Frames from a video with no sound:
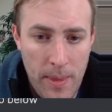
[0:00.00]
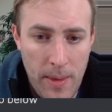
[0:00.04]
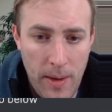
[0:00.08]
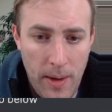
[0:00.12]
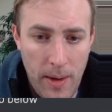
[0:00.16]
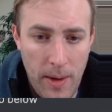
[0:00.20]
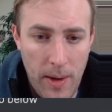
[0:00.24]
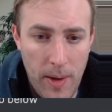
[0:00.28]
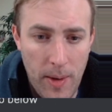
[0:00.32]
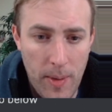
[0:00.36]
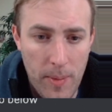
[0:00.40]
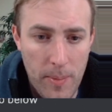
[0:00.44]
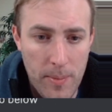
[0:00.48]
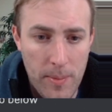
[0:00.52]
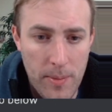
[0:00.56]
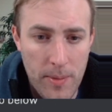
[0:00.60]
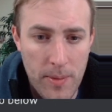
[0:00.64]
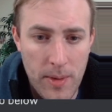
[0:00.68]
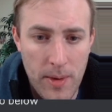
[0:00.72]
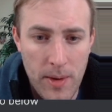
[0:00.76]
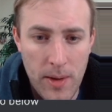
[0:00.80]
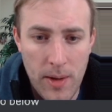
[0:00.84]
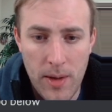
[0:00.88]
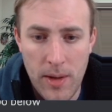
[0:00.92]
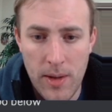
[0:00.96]

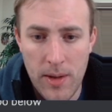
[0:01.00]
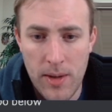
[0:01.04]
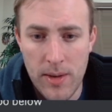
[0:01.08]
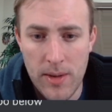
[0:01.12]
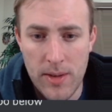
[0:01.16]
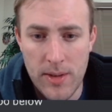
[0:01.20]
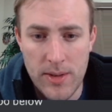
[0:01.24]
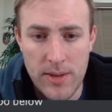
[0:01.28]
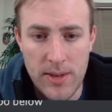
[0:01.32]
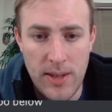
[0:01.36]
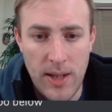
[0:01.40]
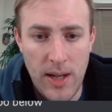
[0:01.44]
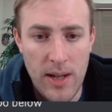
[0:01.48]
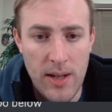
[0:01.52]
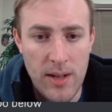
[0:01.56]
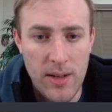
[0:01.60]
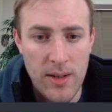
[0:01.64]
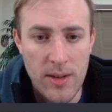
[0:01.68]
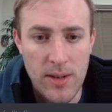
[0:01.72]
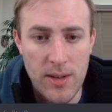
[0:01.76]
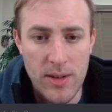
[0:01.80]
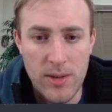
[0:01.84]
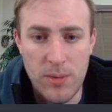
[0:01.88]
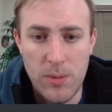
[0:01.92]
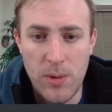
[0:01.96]
The
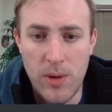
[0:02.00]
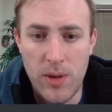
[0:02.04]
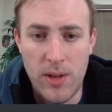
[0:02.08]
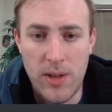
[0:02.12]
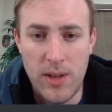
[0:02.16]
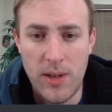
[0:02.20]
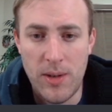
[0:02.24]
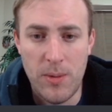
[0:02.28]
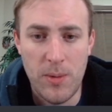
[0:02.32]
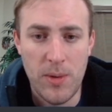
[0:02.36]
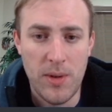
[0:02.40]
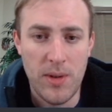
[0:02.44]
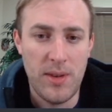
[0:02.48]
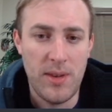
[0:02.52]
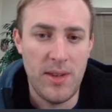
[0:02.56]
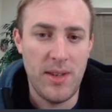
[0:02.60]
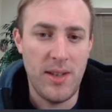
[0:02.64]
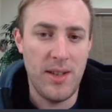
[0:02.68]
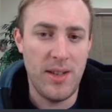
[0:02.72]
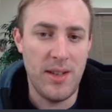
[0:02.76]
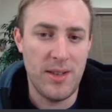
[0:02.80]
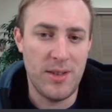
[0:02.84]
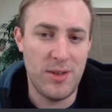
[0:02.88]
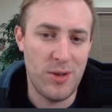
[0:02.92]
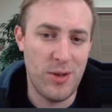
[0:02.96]
scanner is working with
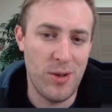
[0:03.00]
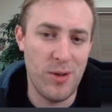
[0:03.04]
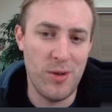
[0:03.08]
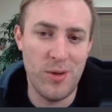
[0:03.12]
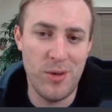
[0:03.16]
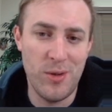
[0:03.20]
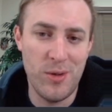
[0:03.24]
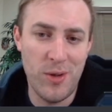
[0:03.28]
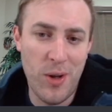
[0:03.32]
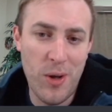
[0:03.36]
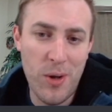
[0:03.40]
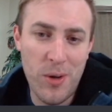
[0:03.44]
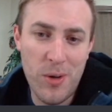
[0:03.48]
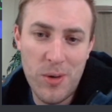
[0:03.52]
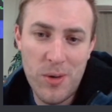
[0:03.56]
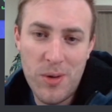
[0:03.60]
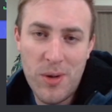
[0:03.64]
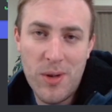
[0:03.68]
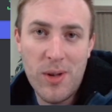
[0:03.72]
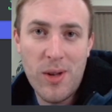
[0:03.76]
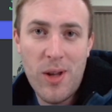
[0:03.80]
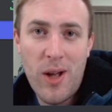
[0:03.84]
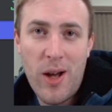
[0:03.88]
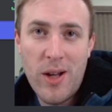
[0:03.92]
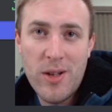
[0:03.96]
the external node.
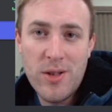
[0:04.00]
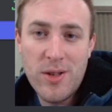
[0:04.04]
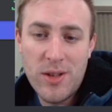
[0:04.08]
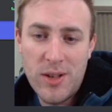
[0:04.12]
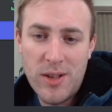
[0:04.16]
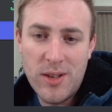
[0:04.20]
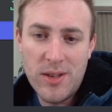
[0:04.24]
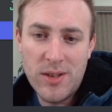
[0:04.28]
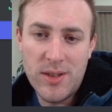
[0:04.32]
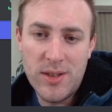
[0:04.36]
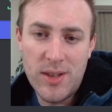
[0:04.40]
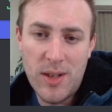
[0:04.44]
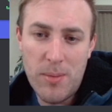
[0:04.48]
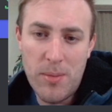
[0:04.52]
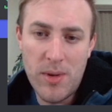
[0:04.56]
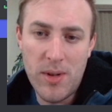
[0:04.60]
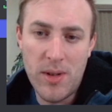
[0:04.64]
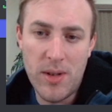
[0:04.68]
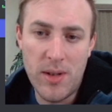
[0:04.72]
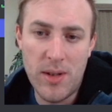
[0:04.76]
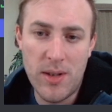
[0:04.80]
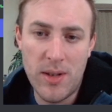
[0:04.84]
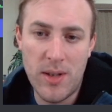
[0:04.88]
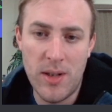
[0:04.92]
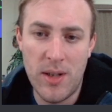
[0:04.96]
The logic is
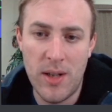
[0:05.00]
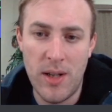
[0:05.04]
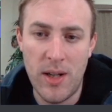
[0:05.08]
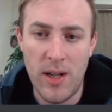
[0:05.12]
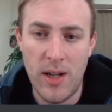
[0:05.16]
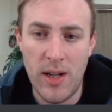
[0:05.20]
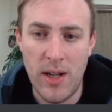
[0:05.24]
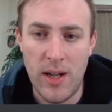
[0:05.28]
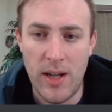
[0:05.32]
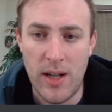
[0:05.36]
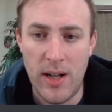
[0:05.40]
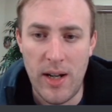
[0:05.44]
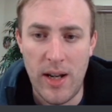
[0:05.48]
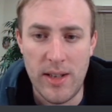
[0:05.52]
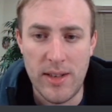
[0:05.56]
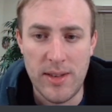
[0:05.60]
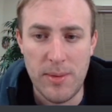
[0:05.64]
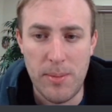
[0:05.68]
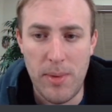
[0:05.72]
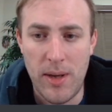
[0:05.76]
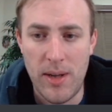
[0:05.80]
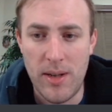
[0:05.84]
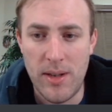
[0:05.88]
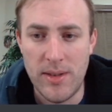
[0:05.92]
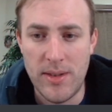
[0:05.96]
similar. It has a
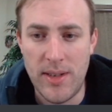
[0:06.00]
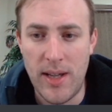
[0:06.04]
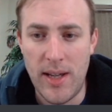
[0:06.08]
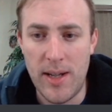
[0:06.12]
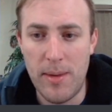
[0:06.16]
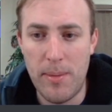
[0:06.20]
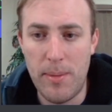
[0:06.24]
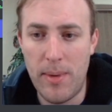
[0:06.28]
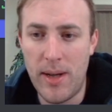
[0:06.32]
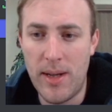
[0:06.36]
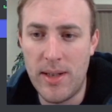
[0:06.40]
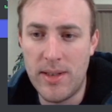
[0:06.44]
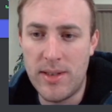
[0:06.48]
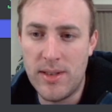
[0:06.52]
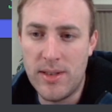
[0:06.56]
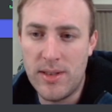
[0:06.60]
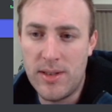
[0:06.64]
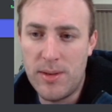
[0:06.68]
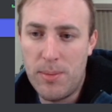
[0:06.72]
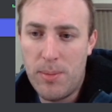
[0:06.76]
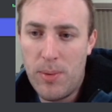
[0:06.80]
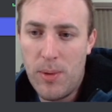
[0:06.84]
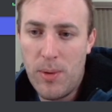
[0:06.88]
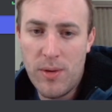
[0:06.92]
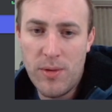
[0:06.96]
better database and
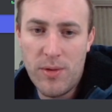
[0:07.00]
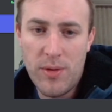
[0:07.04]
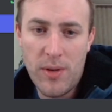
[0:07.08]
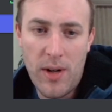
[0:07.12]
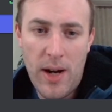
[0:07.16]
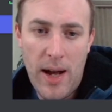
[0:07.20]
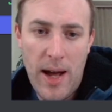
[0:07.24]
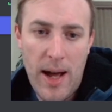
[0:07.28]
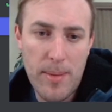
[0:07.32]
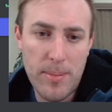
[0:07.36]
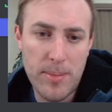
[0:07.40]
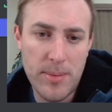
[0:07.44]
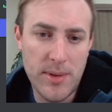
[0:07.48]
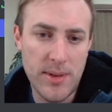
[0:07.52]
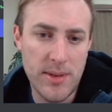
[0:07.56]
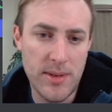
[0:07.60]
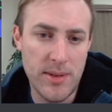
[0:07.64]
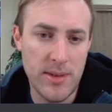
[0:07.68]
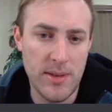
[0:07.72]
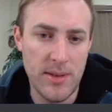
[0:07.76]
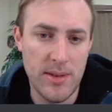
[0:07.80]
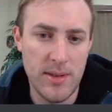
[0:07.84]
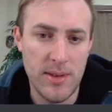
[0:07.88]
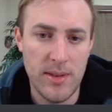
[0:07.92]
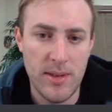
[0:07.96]
support for
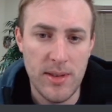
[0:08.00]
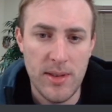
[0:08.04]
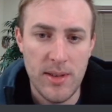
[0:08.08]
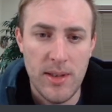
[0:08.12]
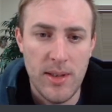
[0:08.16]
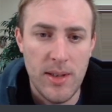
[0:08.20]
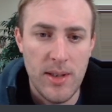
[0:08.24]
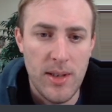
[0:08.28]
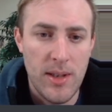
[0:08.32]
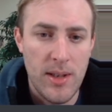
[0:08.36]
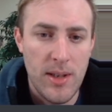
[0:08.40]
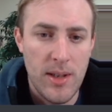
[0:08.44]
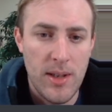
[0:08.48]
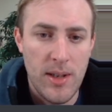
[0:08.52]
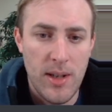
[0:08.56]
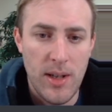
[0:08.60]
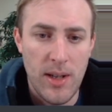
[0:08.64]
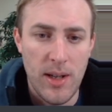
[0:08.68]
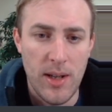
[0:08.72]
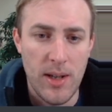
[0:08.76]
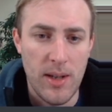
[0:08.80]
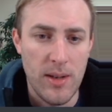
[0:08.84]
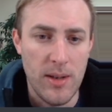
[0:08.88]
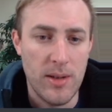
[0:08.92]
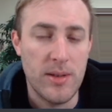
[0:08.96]
apps.
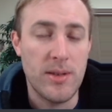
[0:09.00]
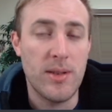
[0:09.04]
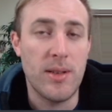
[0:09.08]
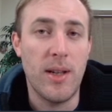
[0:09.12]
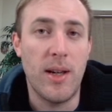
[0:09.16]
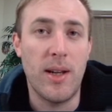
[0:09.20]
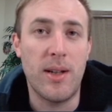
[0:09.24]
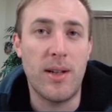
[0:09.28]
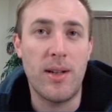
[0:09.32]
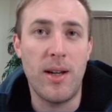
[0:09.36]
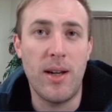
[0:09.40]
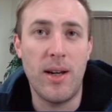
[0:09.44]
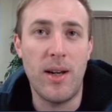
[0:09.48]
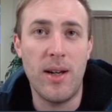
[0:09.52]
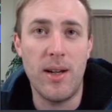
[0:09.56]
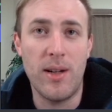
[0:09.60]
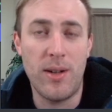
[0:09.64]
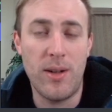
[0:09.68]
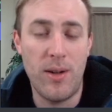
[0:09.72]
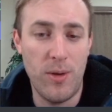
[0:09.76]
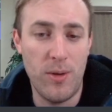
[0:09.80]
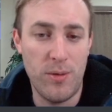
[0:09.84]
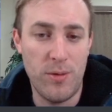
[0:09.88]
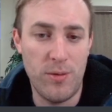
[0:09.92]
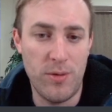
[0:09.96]
And it looks like
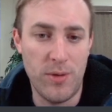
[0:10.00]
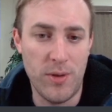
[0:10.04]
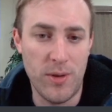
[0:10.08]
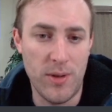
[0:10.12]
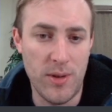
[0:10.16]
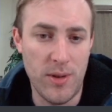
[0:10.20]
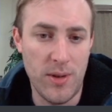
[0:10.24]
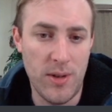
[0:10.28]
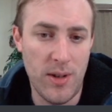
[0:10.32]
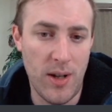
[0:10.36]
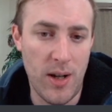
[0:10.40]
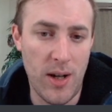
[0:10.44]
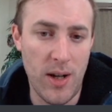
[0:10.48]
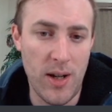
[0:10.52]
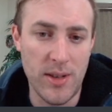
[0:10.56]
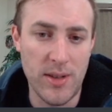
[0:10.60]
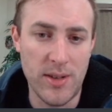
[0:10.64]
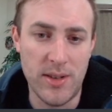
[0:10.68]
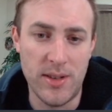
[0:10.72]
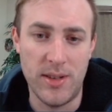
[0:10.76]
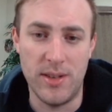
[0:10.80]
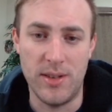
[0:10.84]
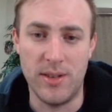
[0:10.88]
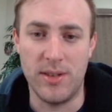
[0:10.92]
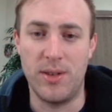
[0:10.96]
Code for
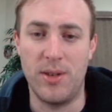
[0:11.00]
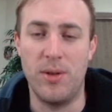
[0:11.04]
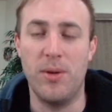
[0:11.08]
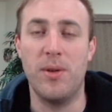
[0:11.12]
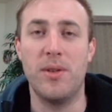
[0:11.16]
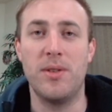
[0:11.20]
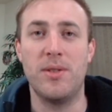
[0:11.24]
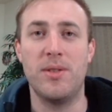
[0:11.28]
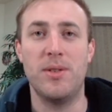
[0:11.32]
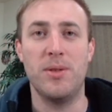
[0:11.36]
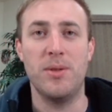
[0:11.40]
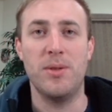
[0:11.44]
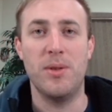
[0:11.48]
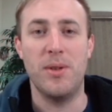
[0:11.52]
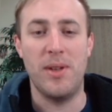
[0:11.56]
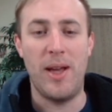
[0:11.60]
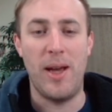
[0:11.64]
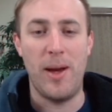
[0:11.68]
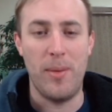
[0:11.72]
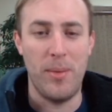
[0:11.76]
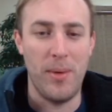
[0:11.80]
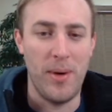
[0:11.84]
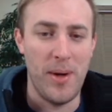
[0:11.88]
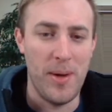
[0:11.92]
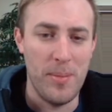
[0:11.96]
Us is going to
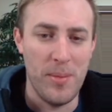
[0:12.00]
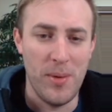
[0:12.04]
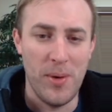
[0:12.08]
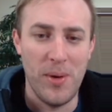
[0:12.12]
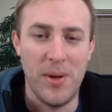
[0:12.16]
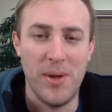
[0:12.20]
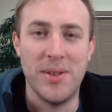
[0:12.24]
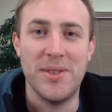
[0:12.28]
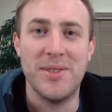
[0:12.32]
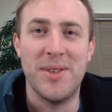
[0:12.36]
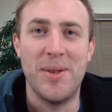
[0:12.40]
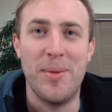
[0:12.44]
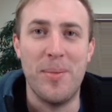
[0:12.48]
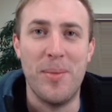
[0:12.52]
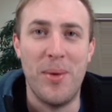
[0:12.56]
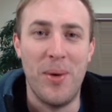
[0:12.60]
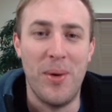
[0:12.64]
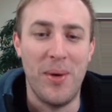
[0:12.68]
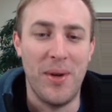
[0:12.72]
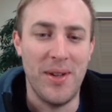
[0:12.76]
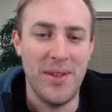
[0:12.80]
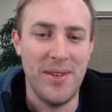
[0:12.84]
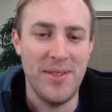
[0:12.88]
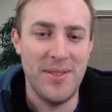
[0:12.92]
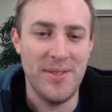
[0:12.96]
elaborate more at some point.